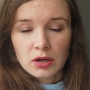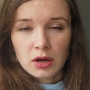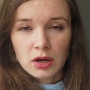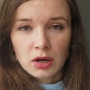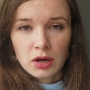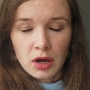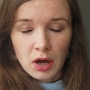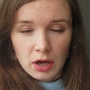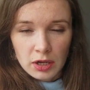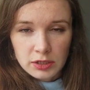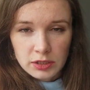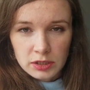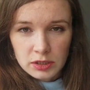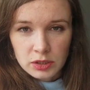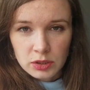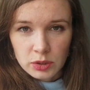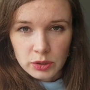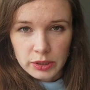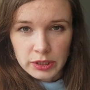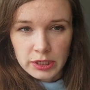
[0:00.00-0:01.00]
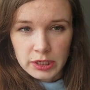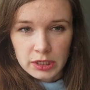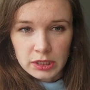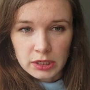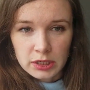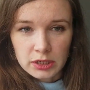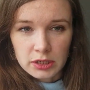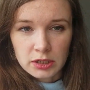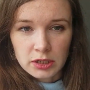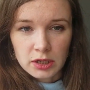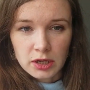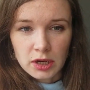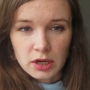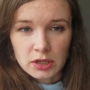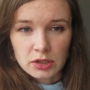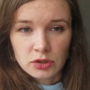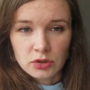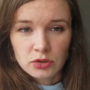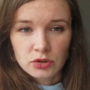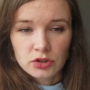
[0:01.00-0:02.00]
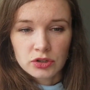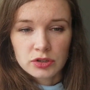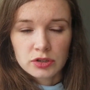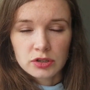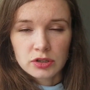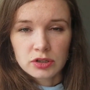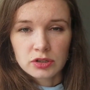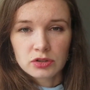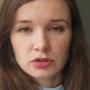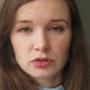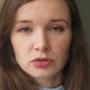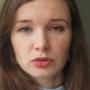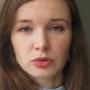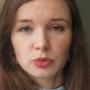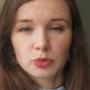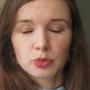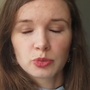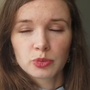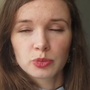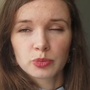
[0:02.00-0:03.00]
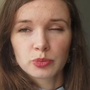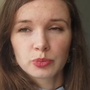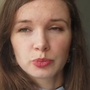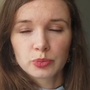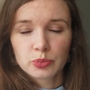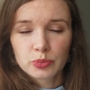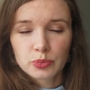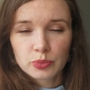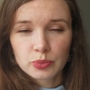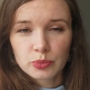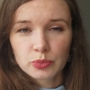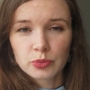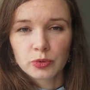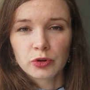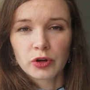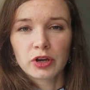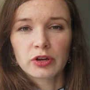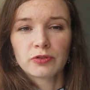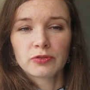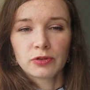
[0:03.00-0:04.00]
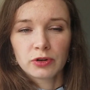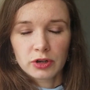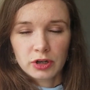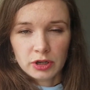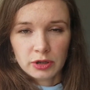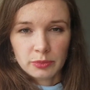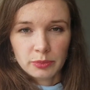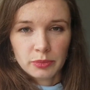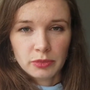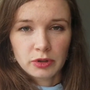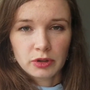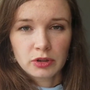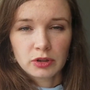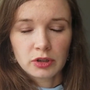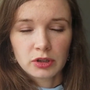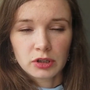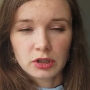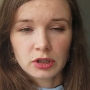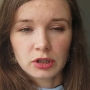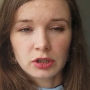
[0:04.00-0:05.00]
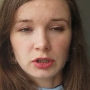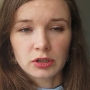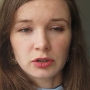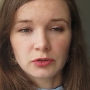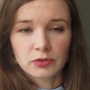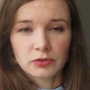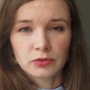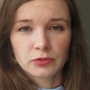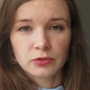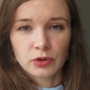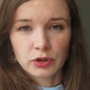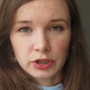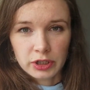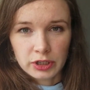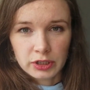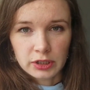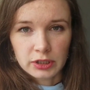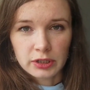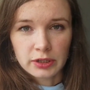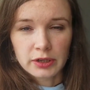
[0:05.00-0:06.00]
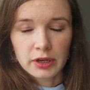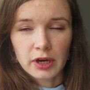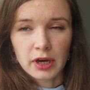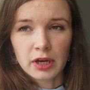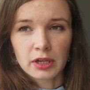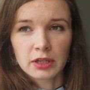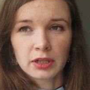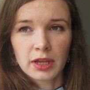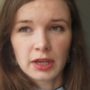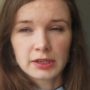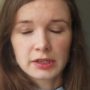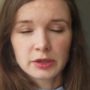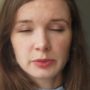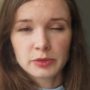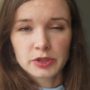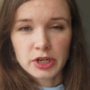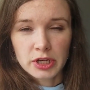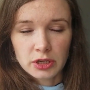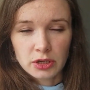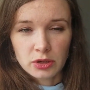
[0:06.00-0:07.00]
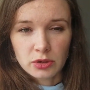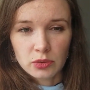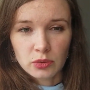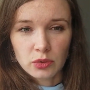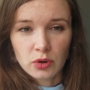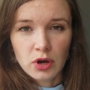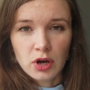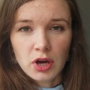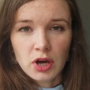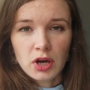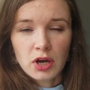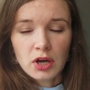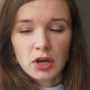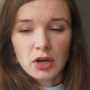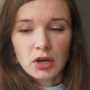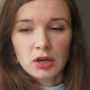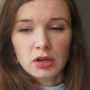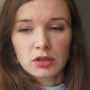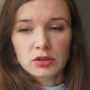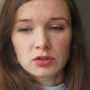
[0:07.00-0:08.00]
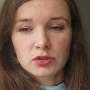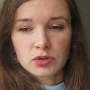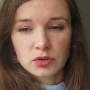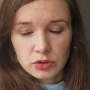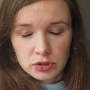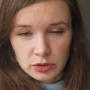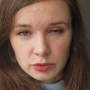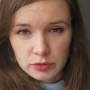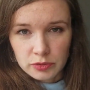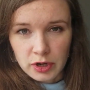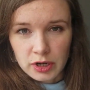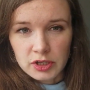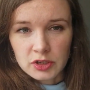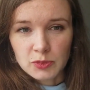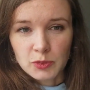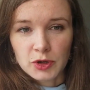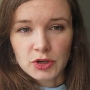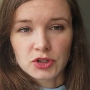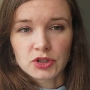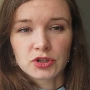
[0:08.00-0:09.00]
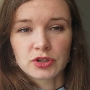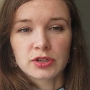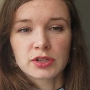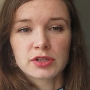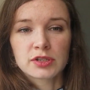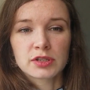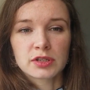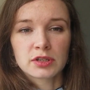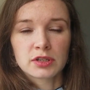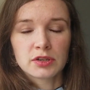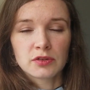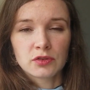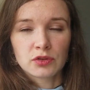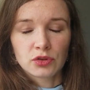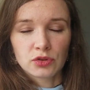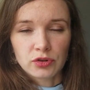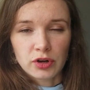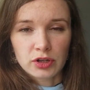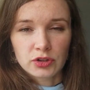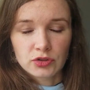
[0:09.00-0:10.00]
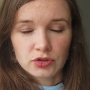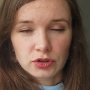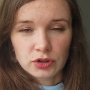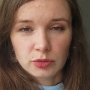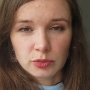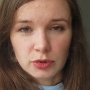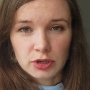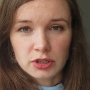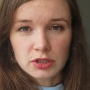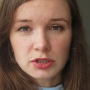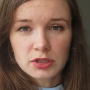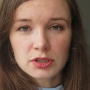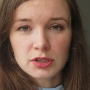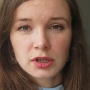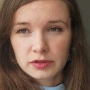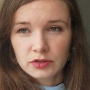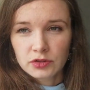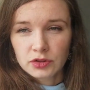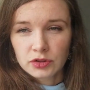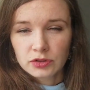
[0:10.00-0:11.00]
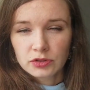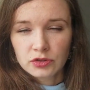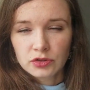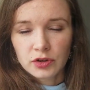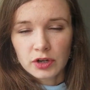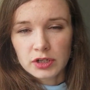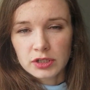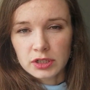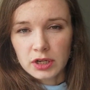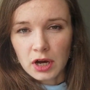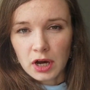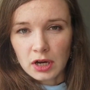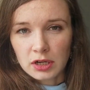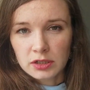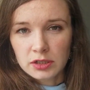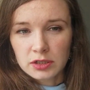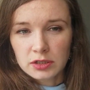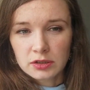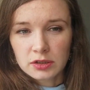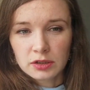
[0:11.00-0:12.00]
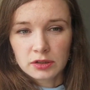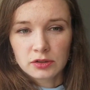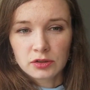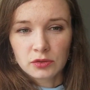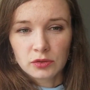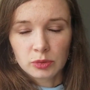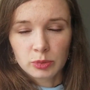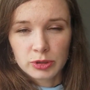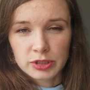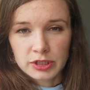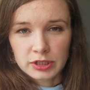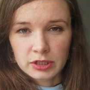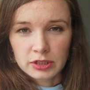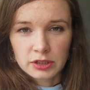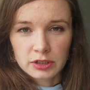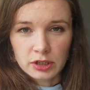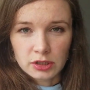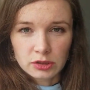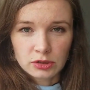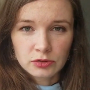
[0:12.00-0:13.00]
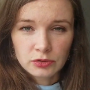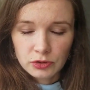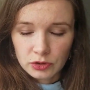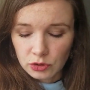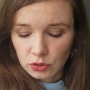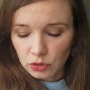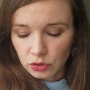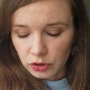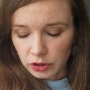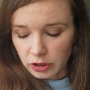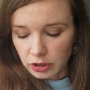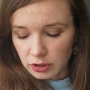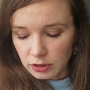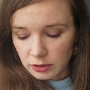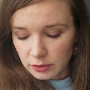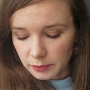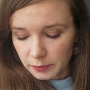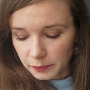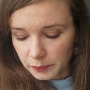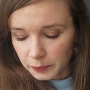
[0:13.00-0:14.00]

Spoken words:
God is your healer and you just need to pray for him for healing, and let him take you to the right specialist and give you the right treatment. Trust God that you will be taken care of in Ukraine,